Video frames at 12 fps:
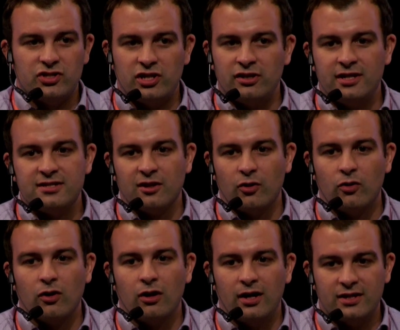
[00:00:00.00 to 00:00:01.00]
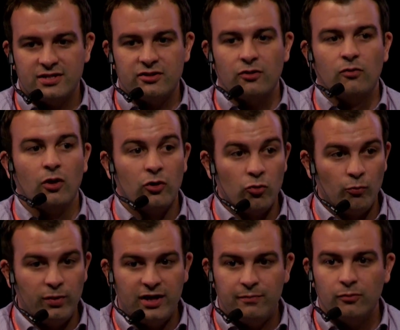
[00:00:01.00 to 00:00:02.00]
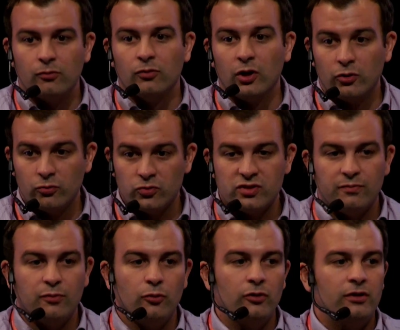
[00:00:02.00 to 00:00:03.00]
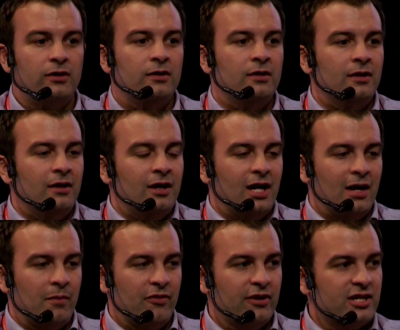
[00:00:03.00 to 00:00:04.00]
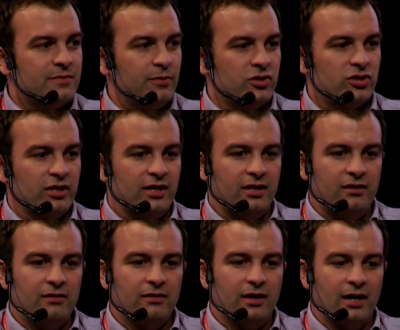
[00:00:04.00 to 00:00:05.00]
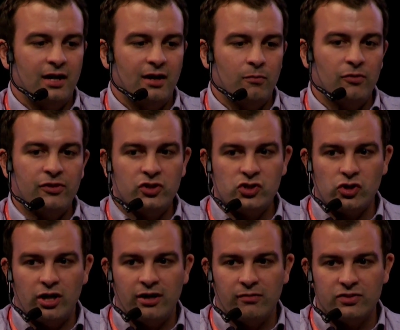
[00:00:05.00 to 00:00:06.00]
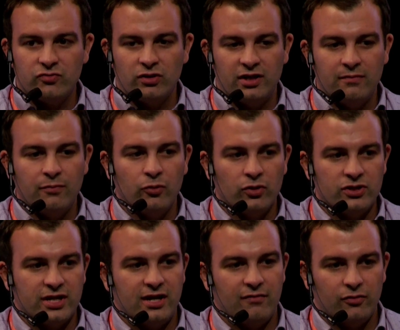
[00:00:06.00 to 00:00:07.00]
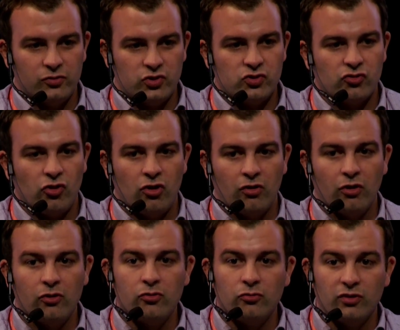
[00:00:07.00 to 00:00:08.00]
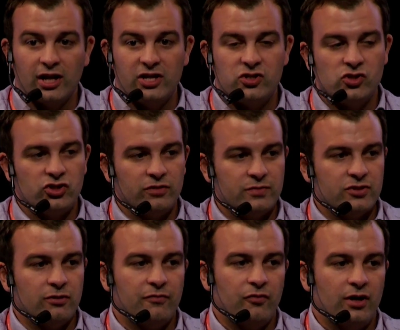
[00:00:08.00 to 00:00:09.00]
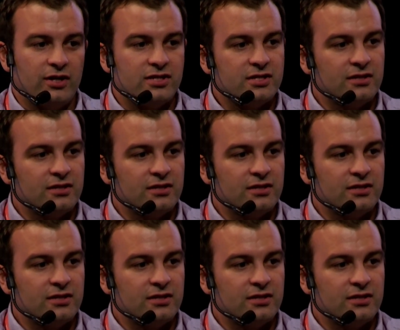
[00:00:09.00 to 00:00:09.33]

need to localize. So local people, local support. I think especially within China, it's really important to have those strong local relationships. So for us,